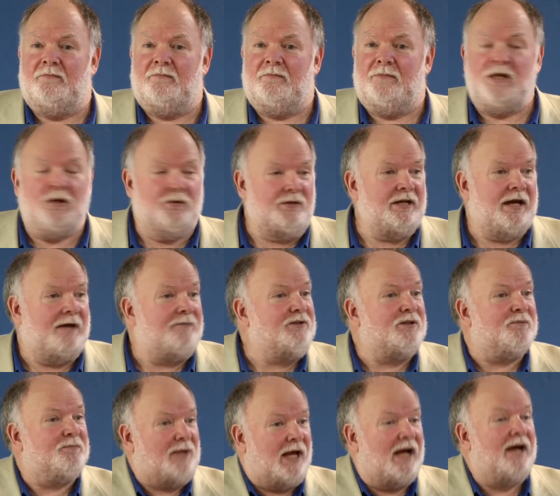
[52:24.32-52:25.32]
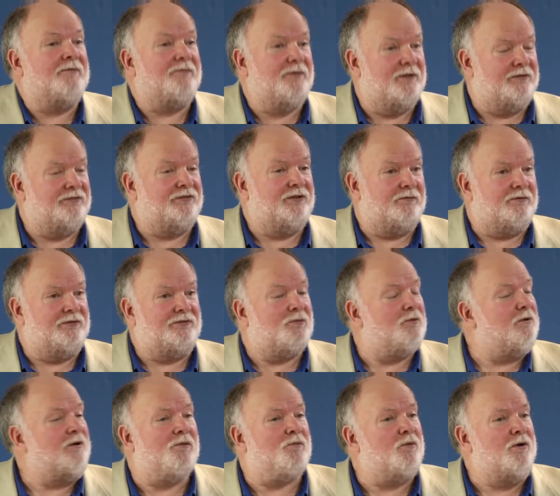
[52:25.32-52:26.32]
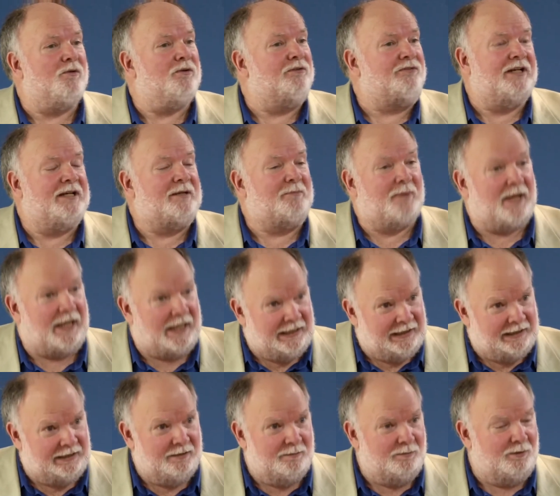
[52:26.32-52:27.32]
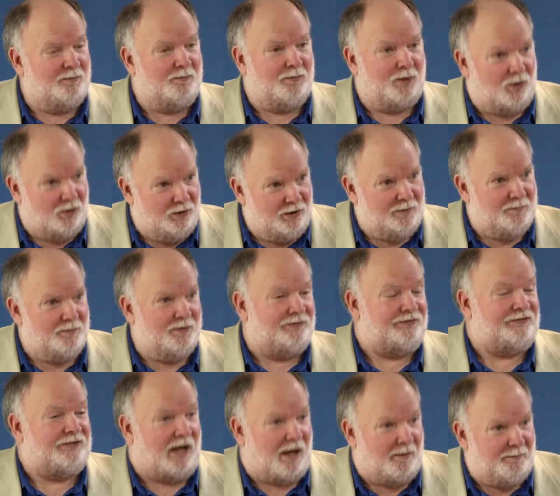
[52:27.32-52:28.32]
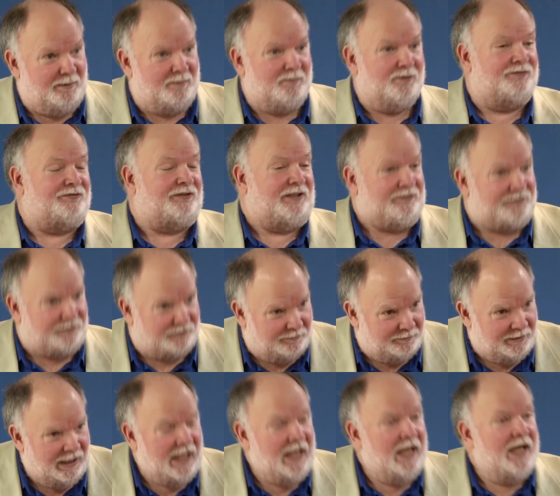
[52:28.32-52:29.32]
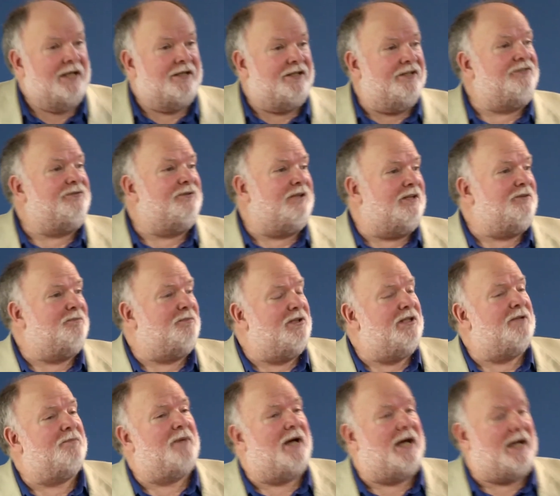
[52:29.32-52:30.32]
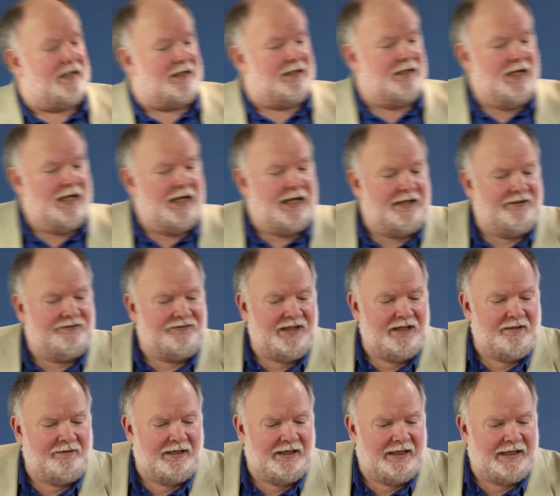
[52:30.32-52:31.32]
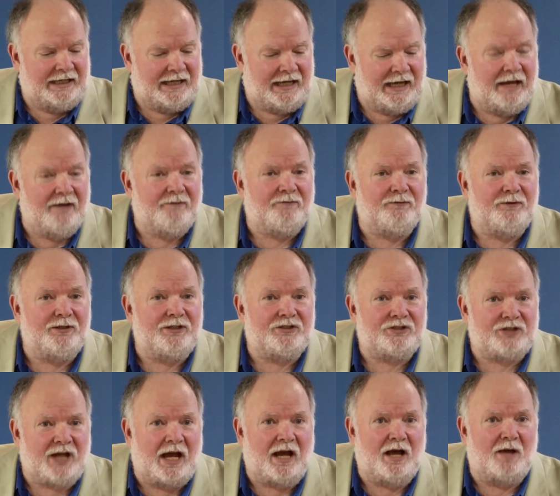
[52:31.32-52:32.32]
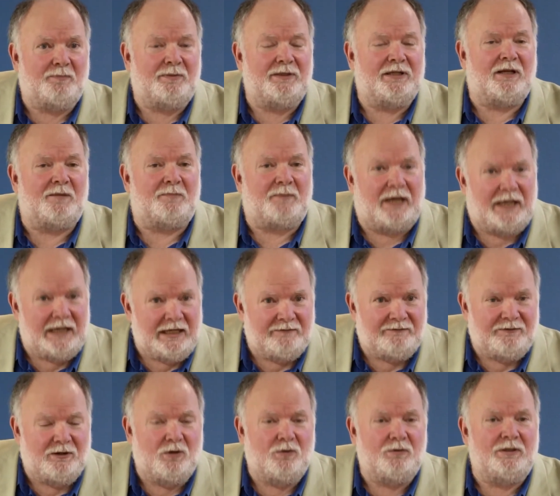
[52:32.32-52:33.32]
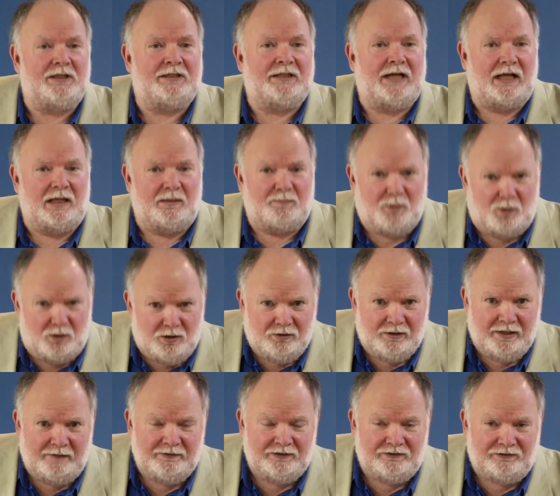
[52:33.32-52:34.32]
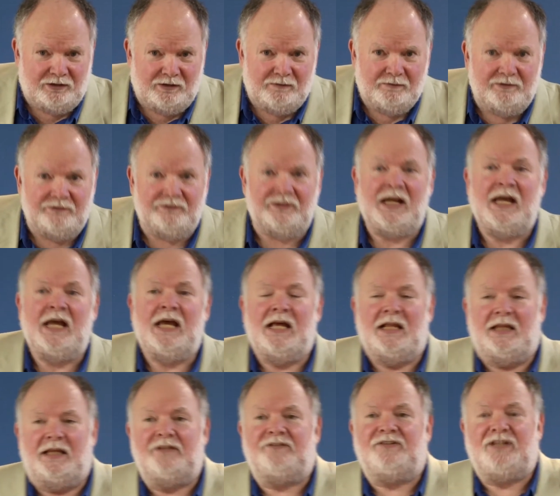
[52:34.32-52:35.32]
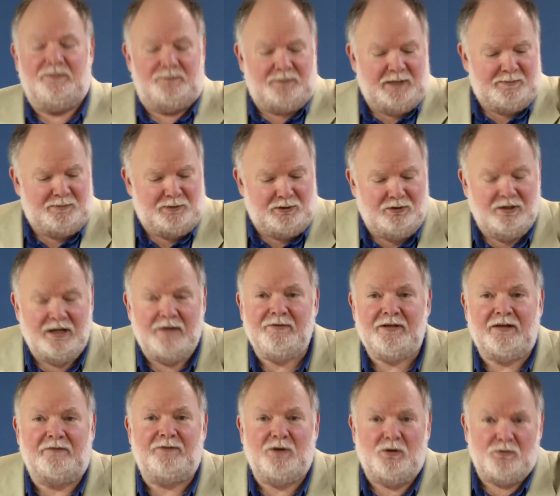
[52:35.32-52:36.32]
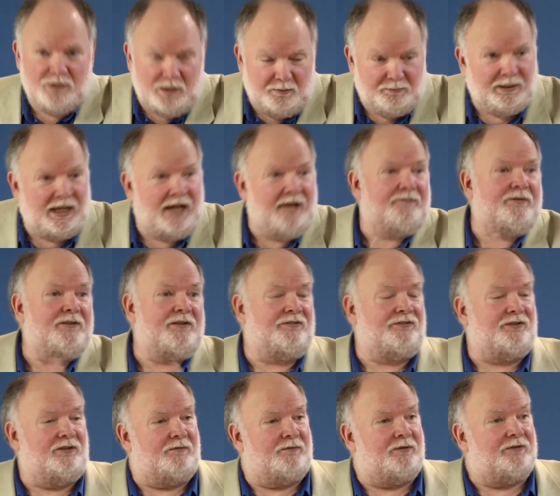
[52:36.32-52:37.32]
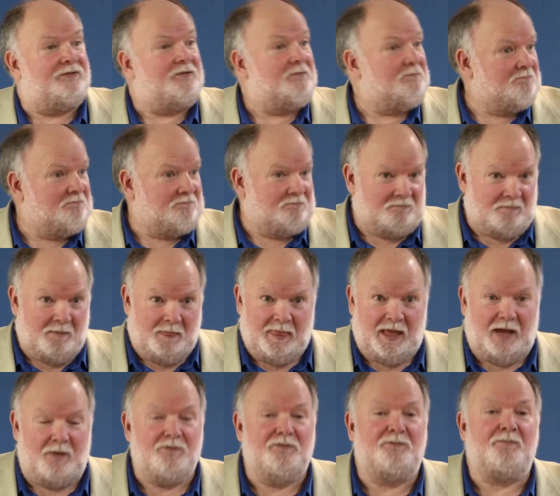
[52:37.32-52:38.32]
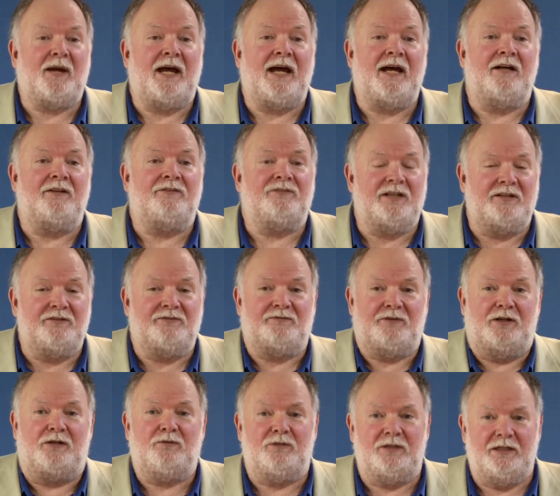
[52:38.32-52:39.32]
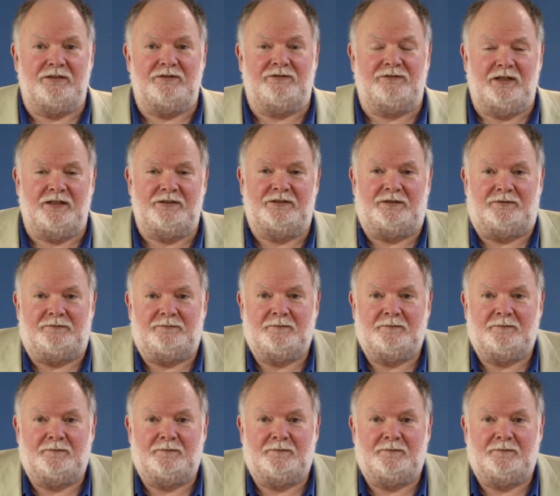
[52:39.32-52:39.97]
You know, you have to apply for the service. So we're not, we not saying banning them or burn them or stop them or censor them. Just let's put it back instead of letting every child pick up any phone and dial a pornographic service. Let's get people who have that phone apply for the service. That was passed as federal legislation.